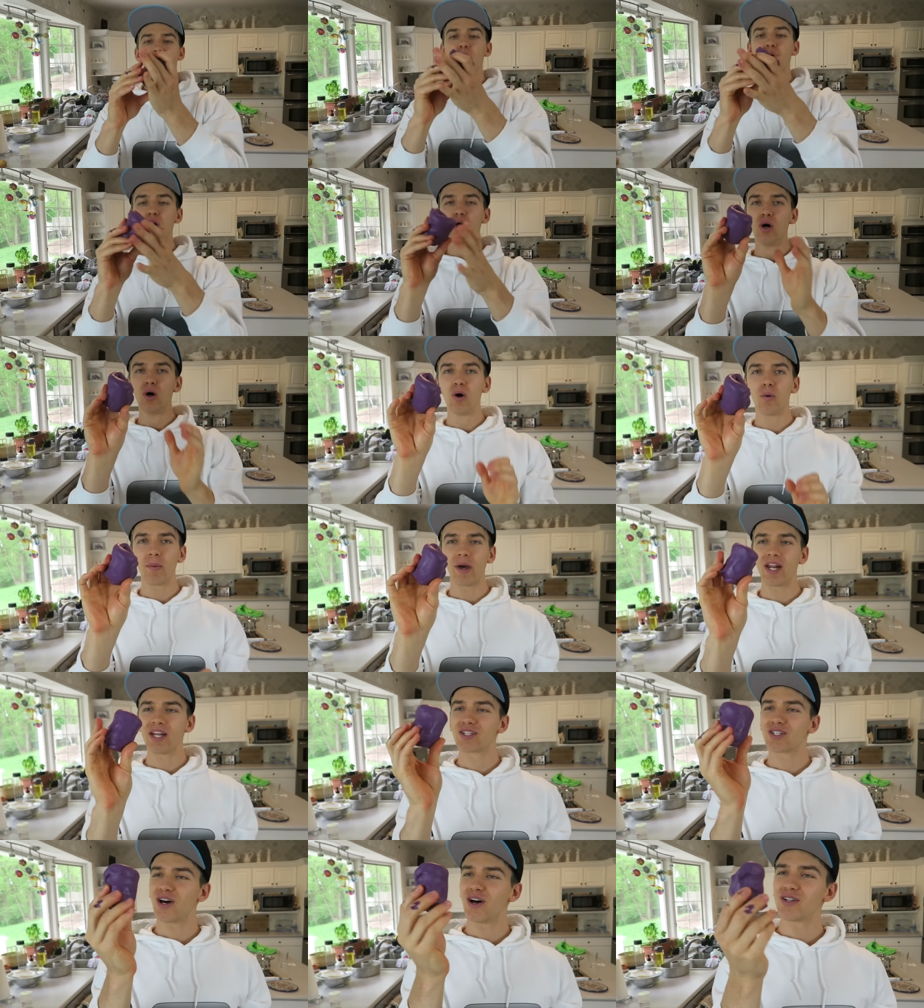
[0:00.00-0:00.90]
Boom,
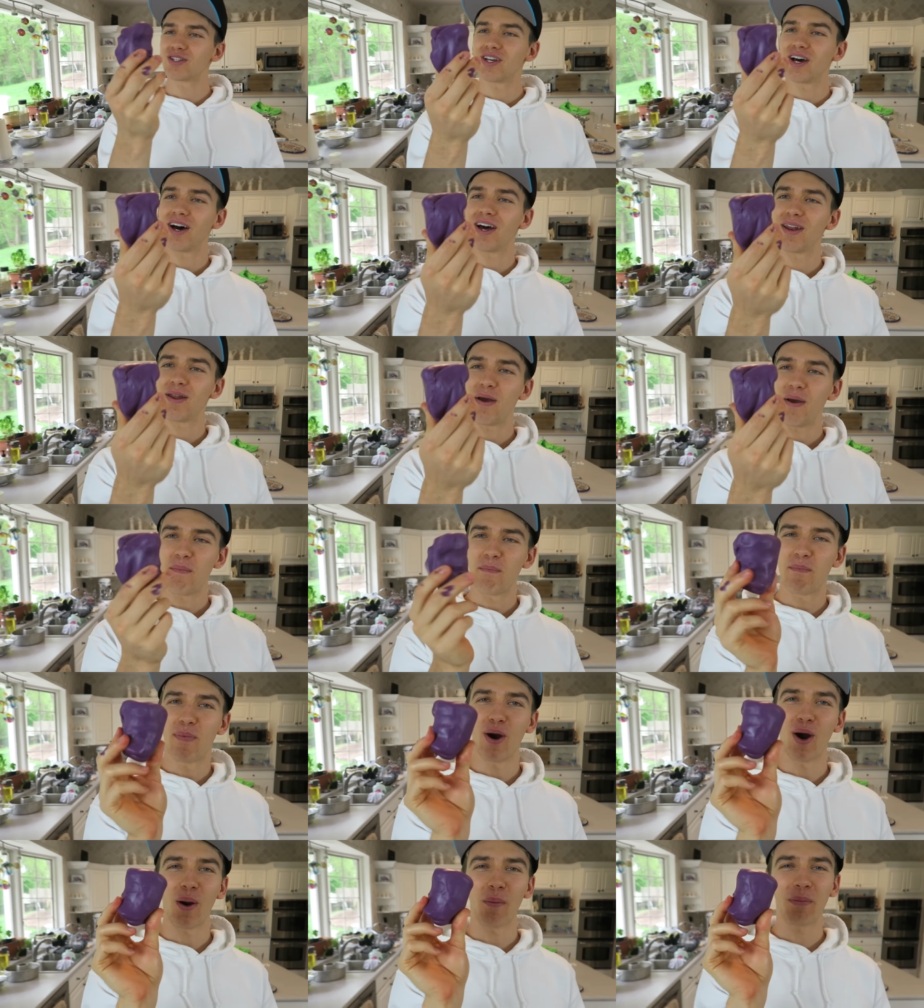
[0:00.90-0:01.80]
it is all done.
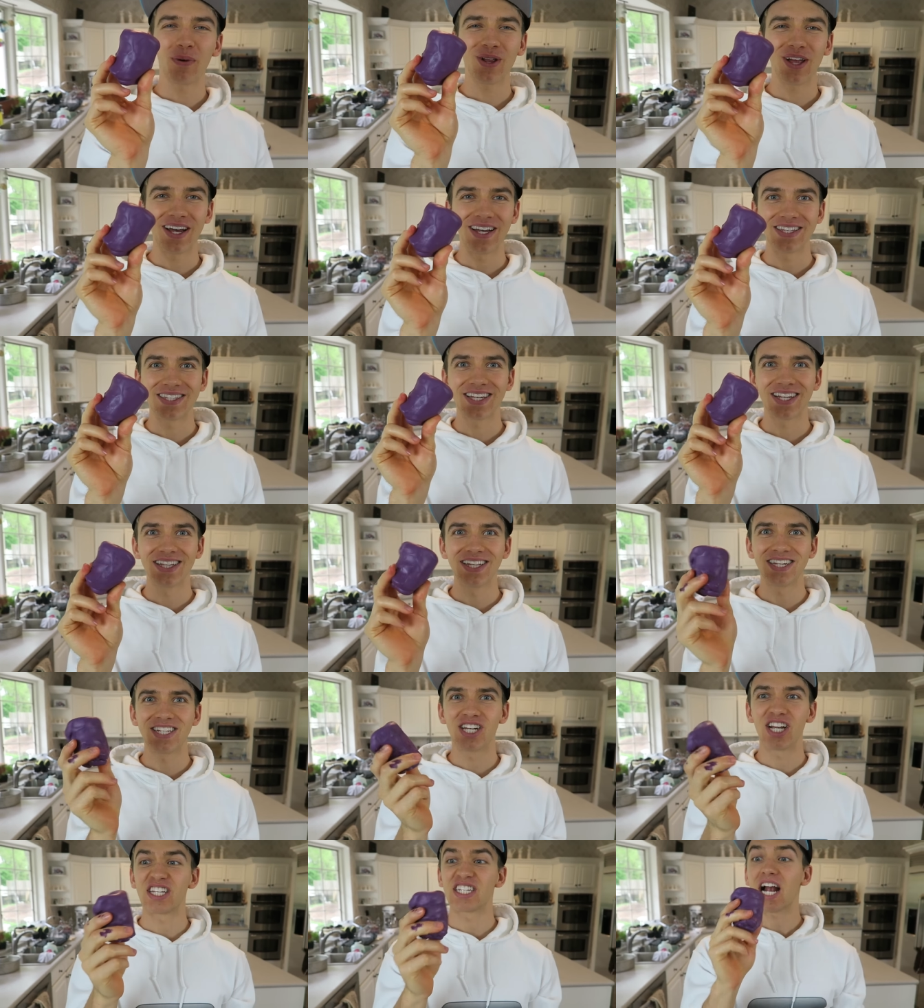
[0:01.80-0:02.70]
Purple and
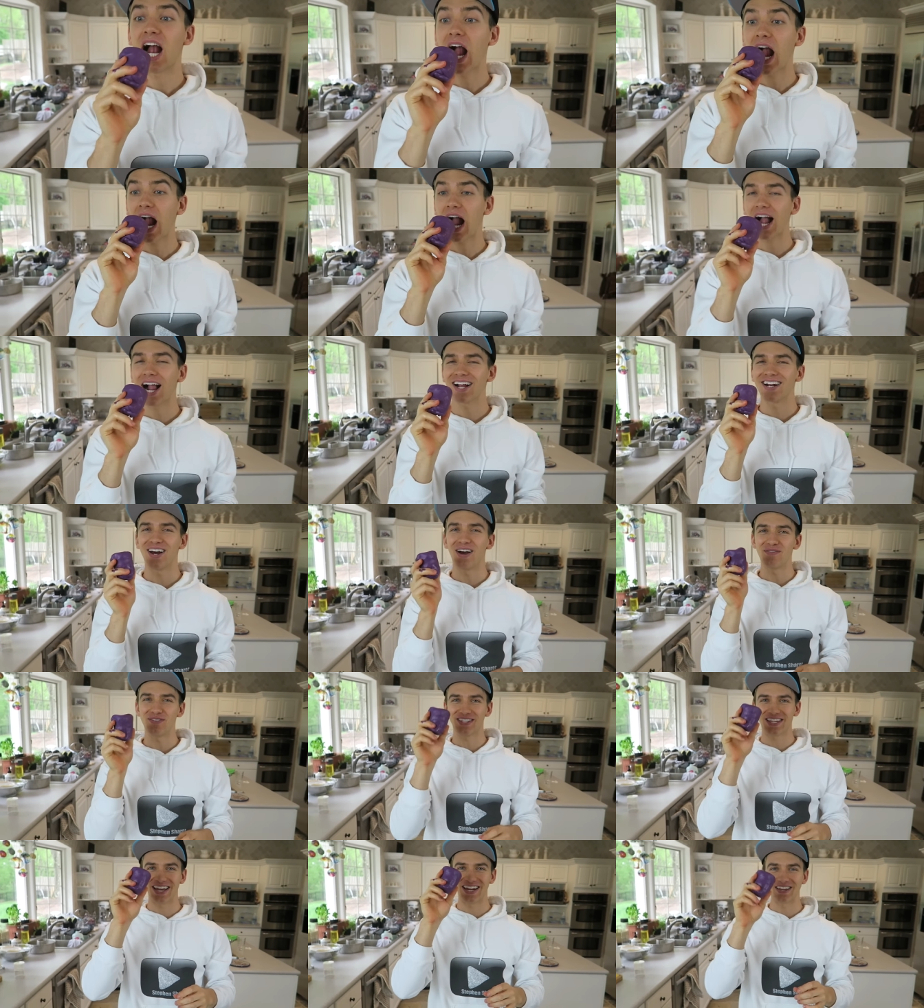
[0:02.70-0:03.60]
delicious. No,
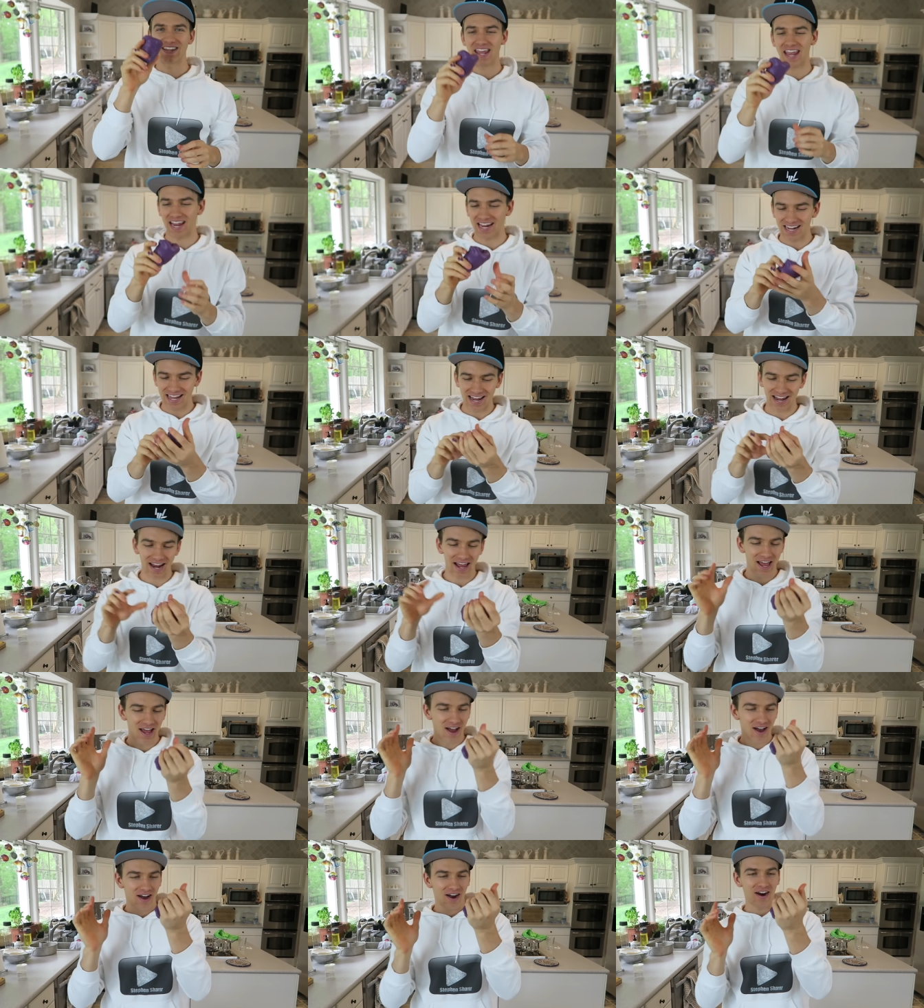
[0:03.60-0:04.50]
I'm just kidding, you can't eat
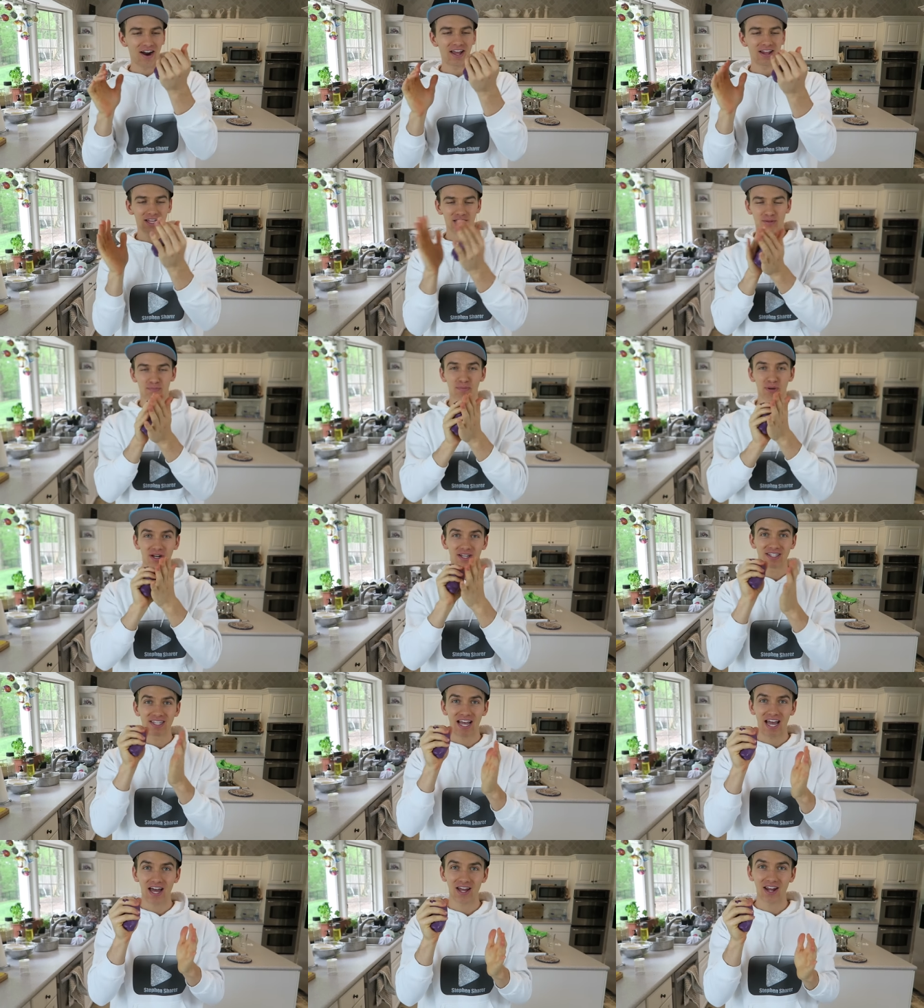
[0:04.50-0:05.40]
it. All right, let's put
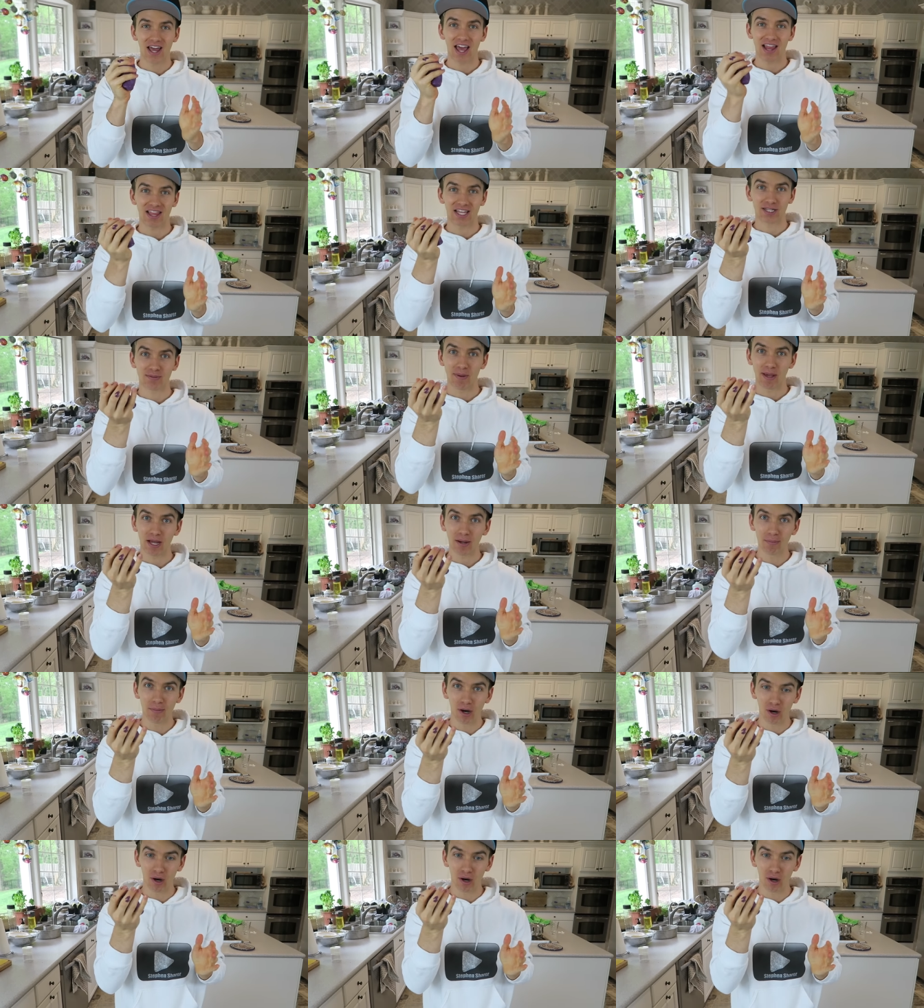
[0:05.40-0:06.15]
it down and let's make a